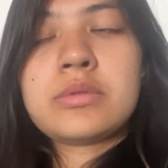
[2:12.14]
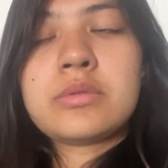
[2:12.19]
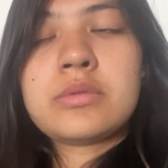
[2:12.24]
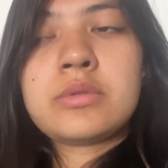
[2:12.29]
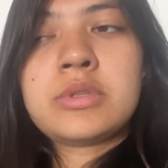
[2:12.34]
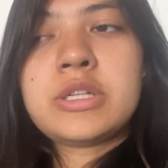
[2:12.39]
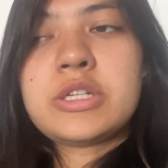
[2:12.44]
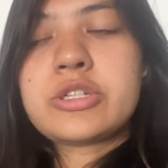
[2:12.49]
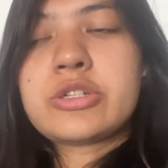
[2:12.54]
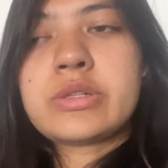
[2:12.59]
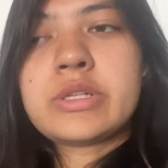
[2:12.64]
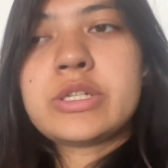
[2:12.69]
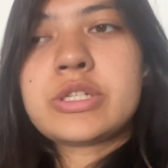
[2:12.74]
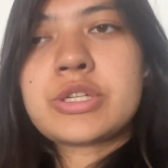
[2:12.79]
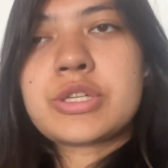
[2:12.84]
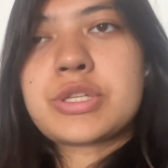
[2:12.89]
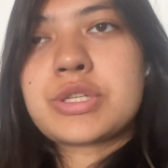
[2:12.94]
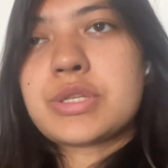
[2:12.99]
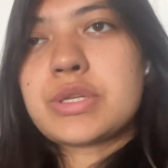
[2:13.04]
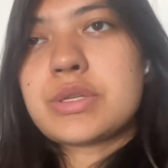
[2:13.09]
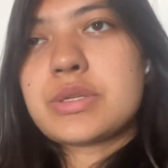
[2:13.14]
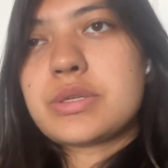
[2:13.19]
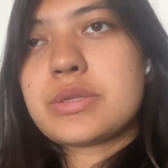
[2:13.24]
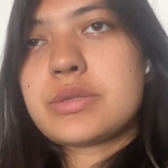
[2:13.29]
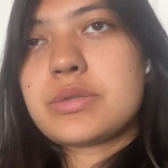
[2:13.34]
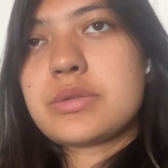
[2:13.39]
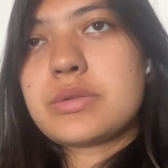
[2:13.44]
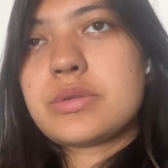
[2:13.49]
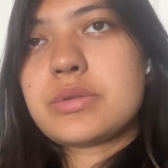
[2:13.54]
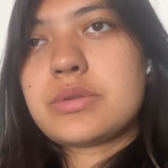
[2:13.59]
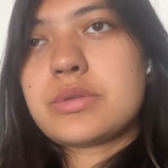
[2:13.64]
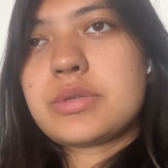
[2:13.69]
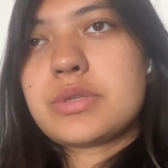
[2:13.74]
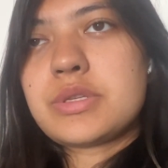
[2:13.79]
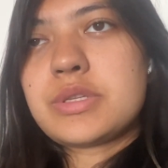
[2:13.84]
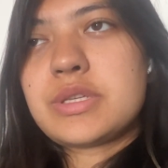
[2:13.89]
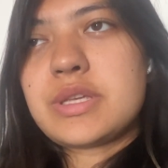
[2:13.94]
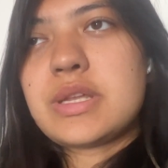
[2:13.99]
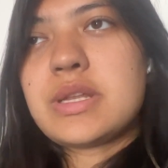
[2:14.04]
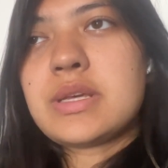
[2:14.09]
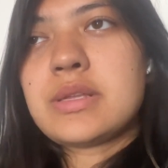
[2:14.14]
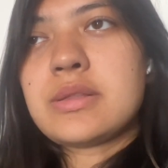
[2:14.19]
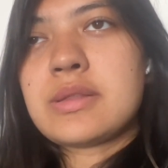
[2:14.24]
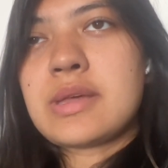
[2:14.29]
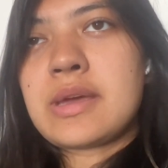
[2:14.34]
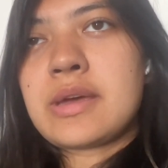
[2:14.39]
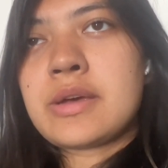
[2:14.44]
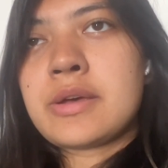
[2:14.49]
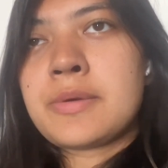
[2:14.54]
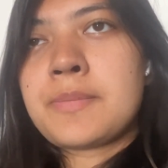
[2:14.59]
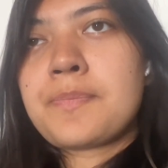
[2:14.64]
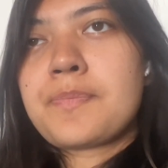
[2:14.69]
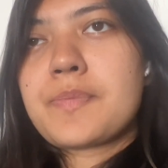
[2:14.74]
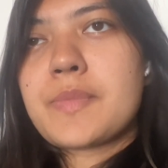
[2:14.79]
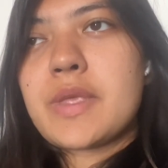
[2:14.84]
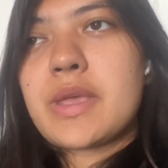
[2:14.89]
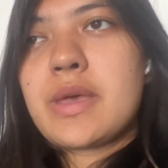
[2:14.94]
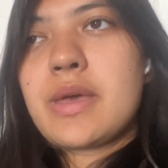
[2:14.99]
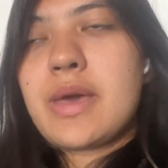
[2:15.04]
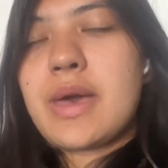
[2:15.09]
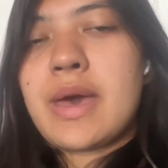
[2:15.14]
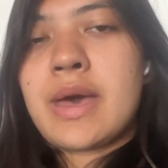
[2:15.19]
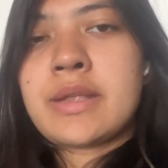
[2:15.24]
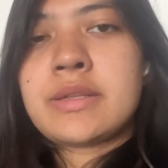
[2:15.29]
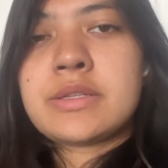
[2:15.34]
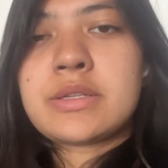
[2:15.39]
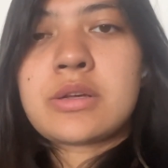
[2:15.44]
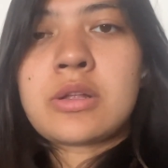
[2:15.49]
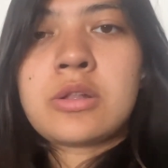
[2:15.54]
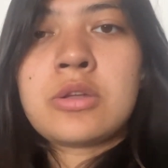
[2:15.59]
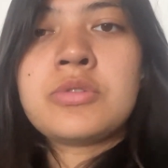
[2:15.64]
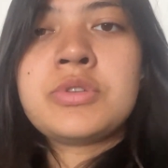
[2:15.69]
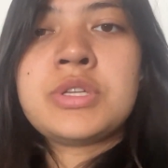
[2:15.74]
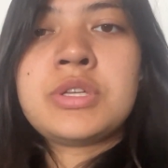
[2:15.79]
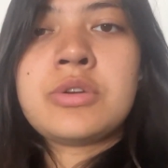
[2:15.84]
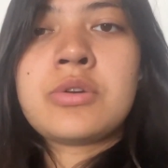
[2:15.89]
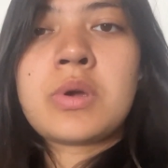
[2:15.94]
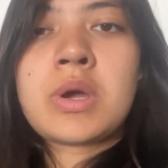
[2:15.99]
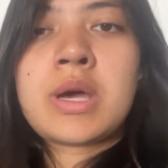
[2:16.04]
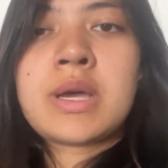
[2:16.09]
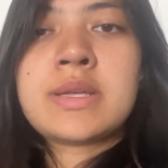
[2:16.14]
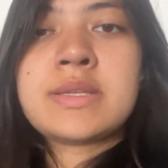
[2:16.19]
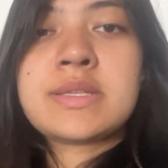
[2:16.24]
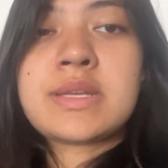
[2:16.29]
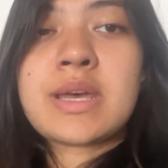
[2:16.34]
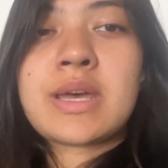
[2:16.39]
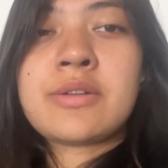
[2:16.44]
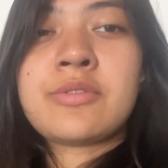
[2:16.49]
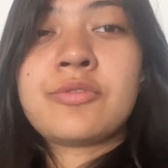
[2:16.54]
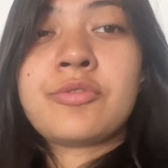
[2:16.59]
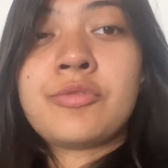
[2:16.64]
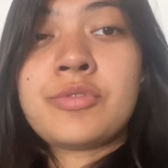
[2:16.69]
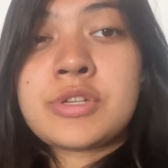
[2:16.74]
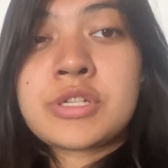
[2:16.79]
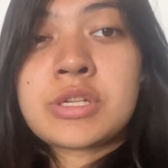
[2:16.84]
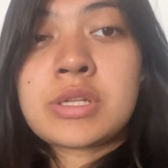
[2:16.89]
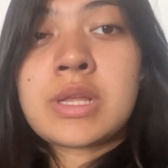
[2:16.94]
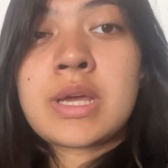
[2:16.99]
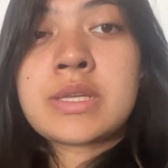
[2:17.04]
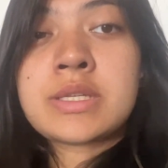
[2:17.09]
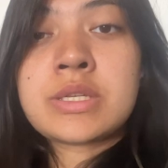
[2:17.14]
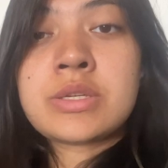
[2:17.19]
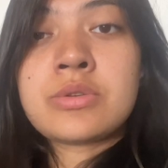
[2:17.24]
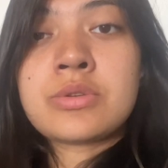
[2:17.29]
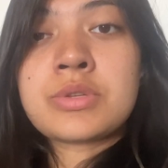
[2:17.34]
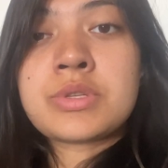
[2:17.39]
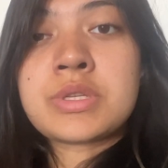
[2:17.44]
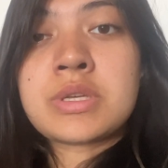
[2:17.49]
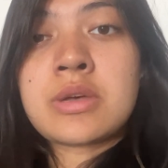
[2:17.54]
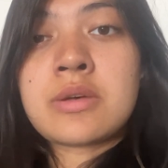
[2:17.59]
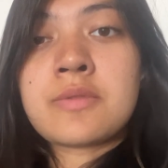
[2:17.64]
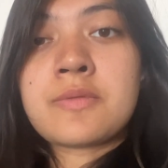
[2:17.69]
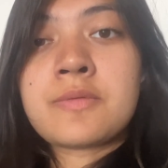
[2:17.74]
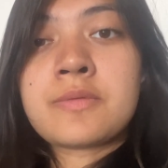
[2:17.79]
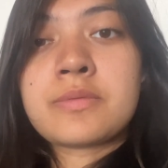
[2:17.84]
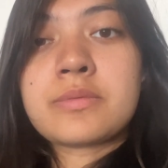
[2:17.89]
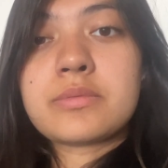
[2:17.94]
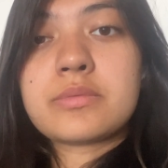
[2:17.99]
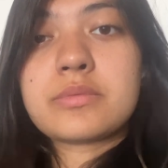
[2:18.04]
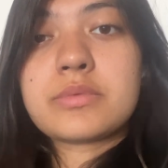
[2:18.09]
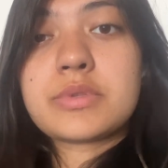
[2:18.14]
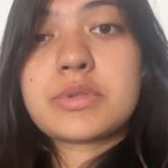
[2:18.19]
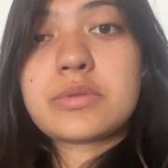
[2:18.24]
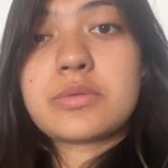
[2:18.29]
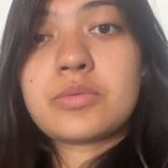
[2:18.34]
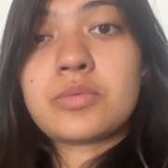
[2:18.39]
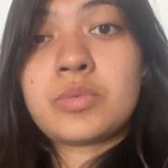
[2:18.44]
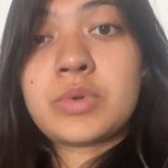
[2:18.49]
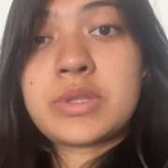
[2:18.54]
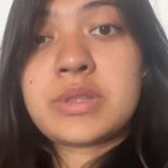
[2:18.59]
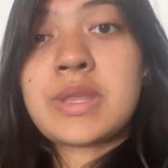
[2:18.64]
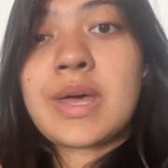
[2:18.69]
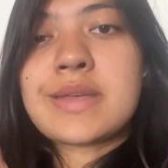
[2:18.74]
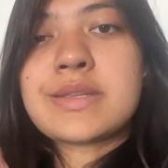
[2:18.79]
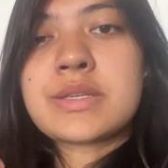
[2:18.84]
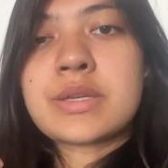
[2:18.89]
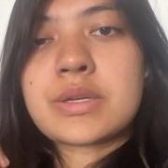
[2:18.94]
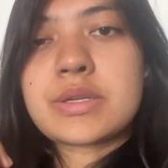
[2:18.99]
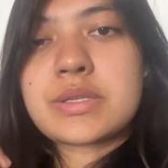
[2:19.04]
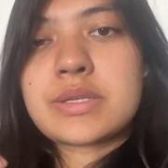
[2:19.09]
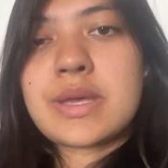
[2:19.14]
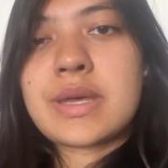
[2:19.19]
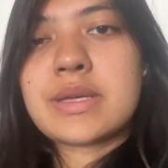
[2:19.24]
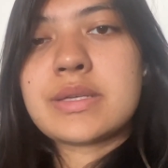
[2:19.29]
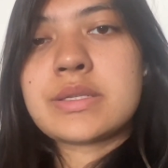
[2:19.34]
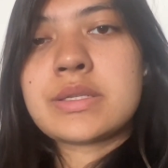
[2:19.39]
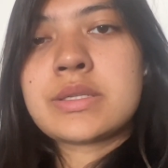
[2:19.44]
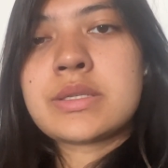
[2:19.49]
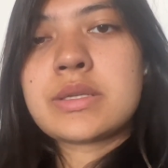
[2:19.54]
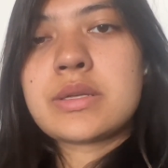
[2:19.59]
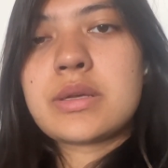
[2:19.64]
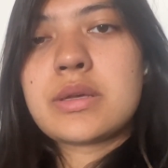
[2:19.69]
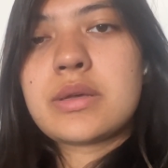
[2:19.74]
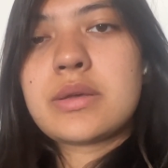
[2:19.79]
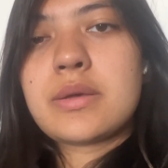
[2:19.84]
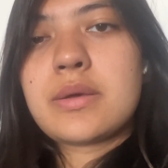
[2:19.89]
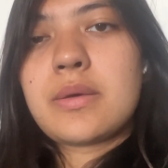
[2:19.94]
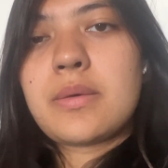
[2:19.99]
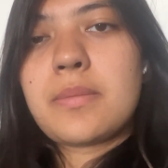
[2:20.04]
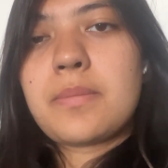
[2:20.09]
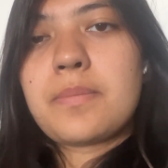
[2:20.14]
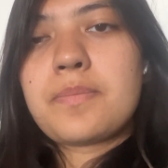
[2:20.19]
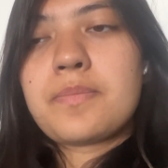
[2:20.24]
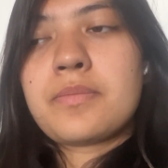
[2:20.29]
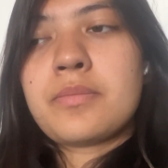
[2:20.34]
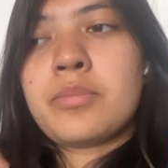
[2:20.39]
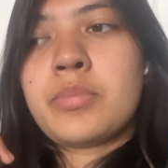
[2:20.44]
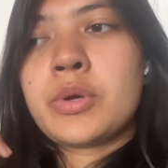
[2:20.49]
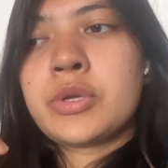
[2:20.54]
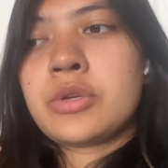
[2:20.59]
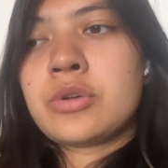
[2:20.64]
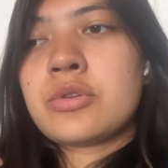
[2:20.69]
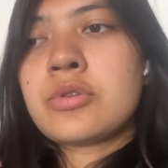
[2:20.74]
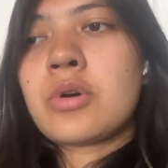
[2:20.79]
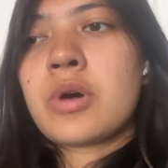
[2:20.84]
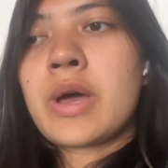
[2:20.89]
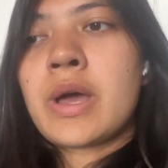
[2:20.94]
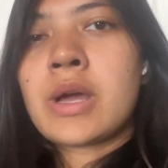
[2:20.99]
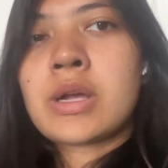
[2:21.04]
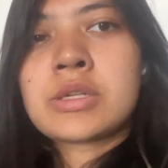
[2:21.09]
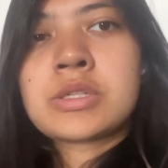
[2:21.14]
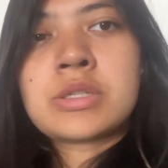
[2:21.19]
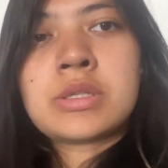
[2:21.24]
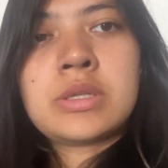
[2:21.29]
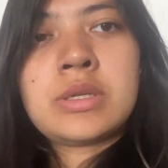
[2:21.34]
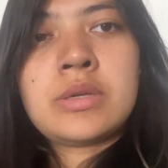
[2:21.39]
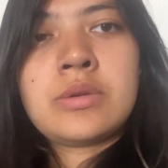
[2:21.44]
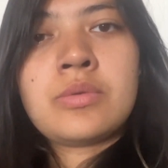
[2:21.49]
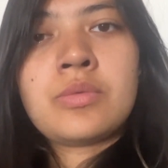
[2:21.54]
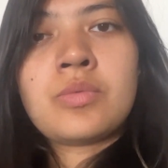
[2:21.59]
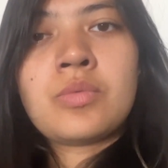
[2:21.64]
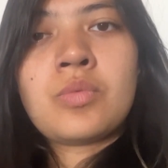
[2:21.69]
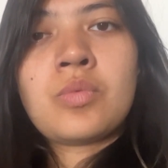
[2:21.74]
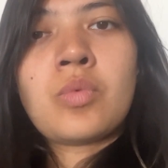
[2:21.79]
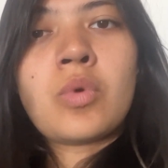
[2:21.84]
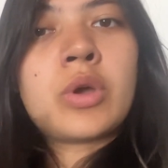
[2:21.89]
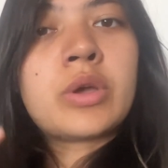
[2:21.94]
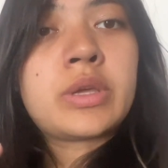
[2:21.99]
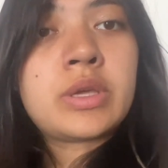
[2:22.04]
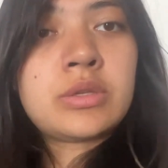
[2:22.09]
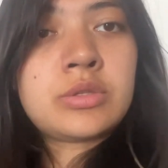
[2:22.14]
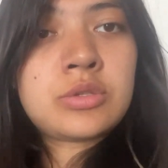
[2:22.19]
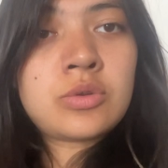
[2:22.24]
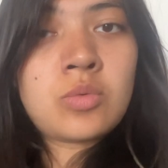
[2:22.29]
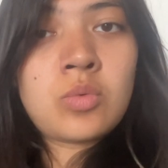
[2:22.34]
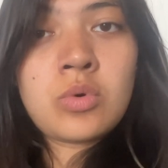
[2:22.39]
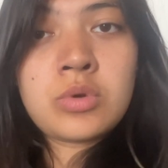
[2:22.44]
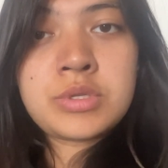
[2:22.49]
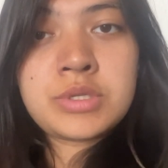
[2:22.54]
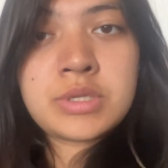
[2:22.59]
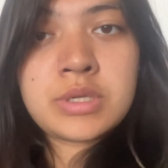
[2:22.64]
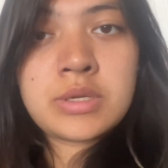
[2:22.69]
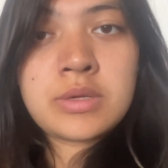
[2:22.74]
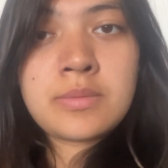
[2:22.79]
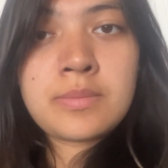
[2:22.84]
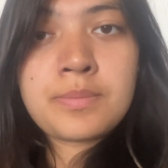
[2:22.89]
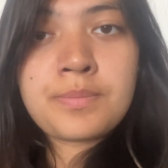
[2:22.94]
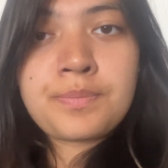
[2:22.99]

literally just sitting there and closing your eyes and visualizing yourself with that success, but you're not actually working towards it,